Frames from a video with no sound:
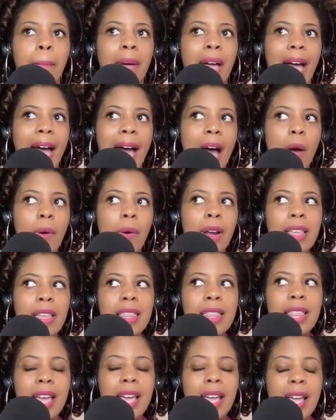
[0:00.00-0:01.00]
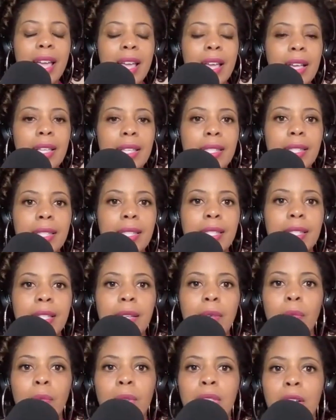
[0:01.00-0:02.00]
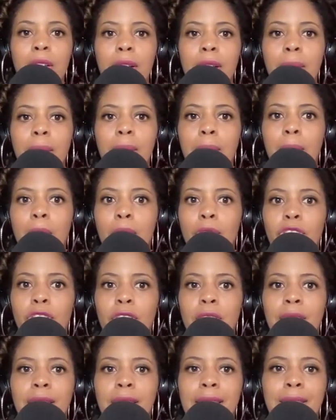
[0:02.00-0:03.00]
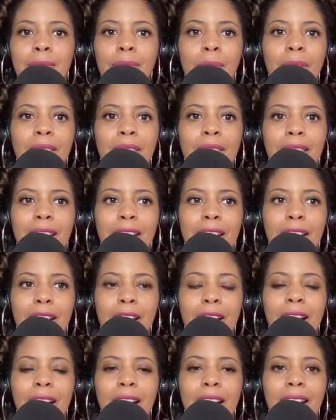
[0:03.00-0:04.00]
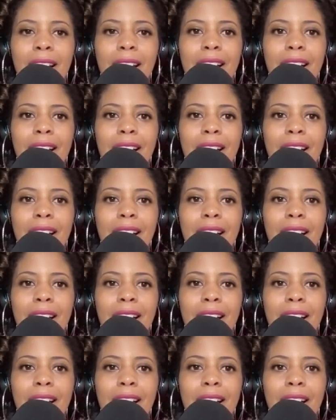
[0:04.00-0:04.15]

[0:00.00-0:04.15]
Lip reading: But how are they consistent with their emotions when they're